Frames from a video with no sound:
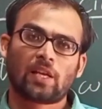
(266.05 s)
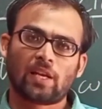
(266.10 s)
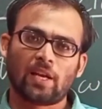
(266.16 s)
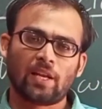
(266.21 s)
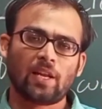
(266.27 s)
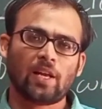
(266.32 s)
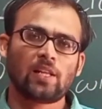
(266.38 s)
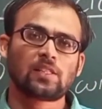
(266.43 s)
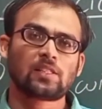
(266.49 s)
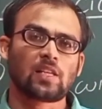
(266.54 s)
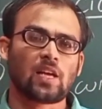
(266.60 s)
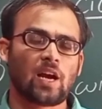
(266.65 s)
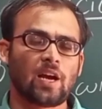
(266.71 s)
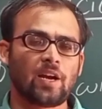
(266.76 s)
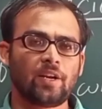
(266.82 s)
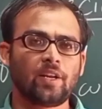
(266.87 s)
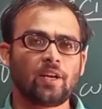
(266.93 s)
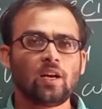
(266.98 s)
canals,
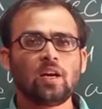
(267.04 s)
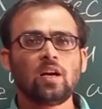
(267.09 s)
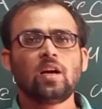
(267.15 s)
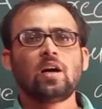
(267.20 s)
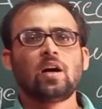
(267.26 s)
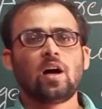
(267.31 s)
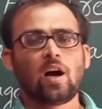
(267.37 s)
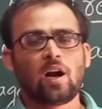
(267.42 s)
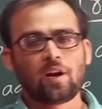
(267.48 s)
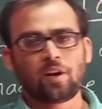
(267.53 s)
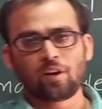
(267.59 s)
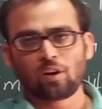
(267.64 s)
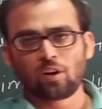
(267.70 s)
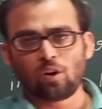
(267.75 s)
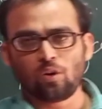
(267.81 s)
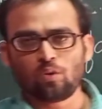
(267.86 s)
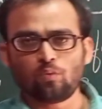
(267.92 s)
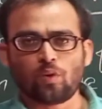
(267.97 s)
and underground